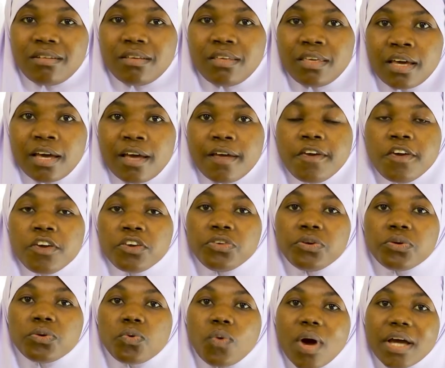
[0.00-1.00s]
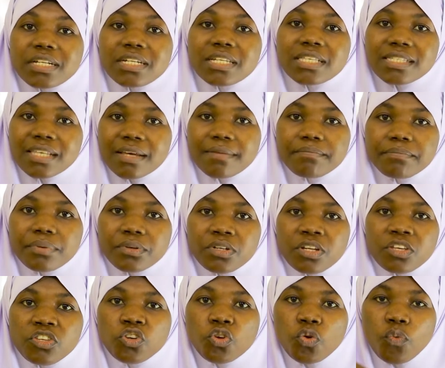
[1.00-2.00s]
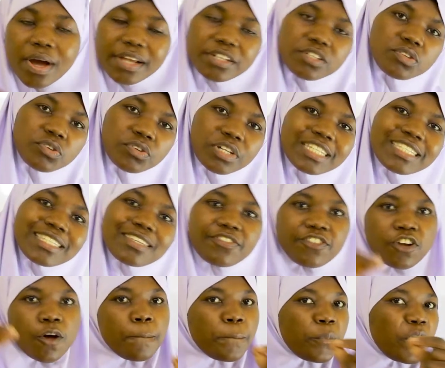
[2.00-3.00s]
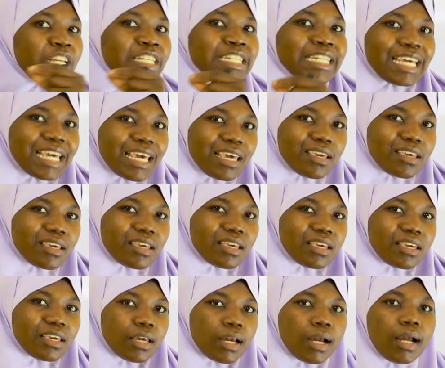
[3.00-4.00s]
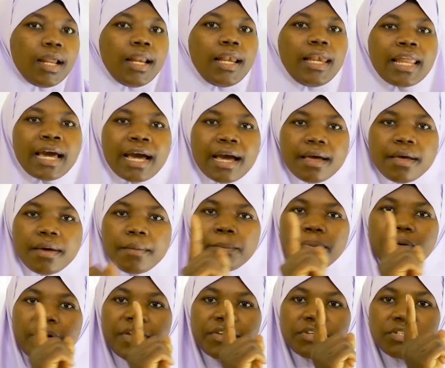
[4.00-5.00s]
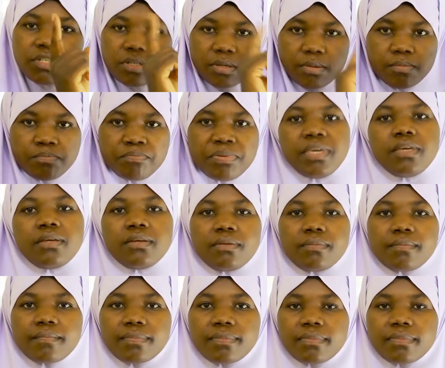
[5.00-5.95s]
Yeah, you want to reach from point A ila point B.